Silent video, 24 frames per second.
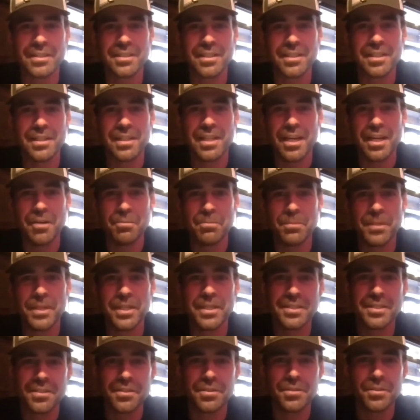that allowed me
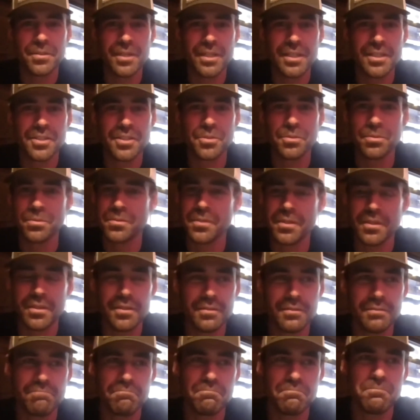to do
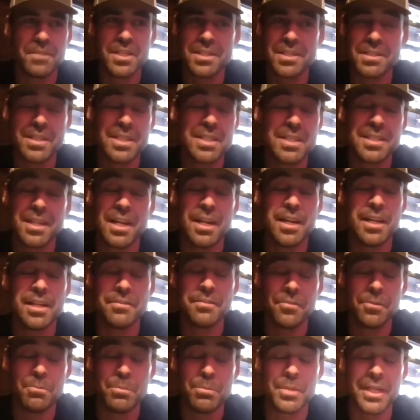the design
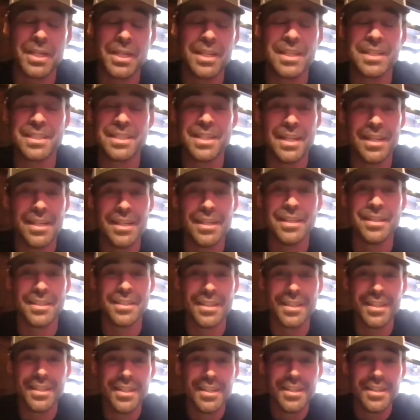from beginning to end
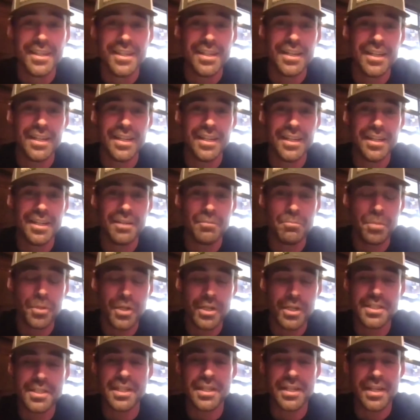and put
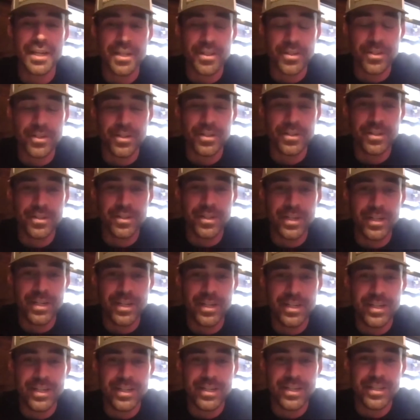it together,
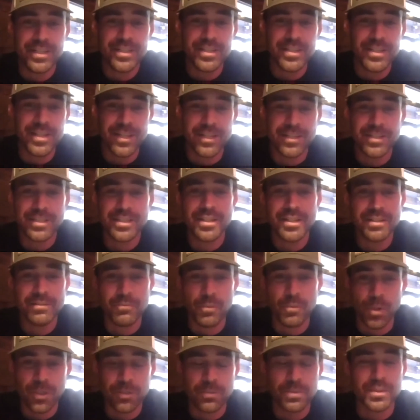and then
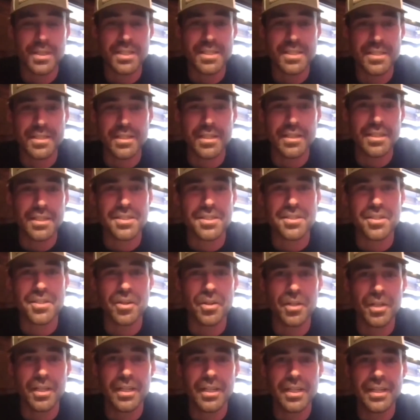work with the city of
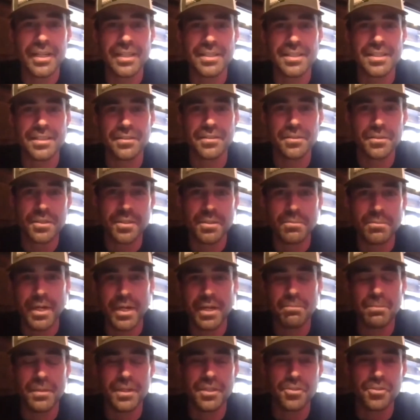Salt Lake to
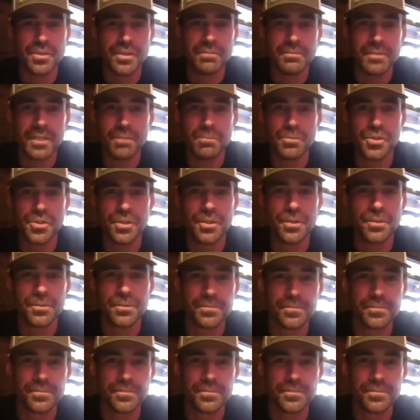make my dream come true.